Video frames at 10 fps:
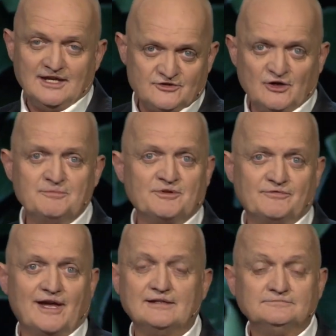in terms
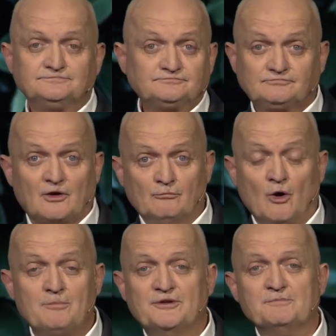of they
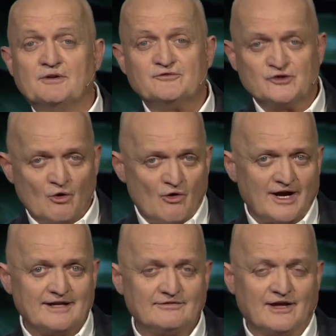rob them of
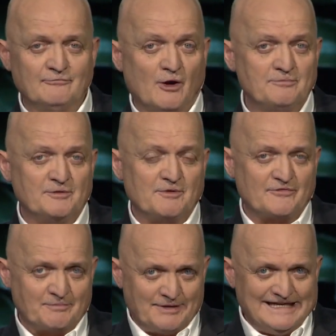joy, they rob them
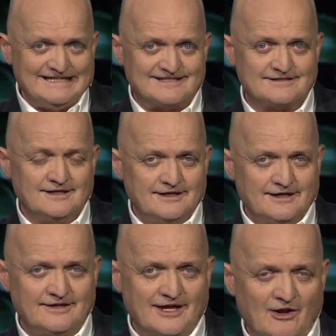of the peace
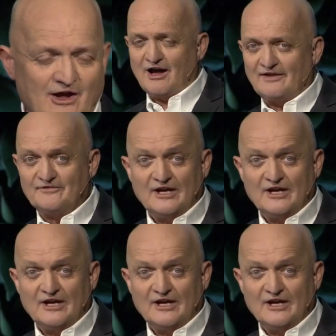in their life.